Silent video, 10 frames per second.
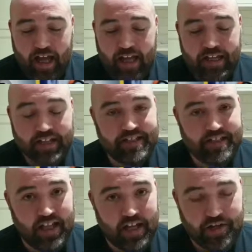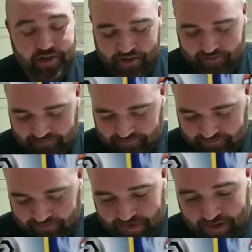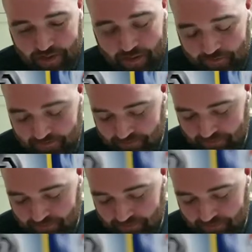Egg Slash. So,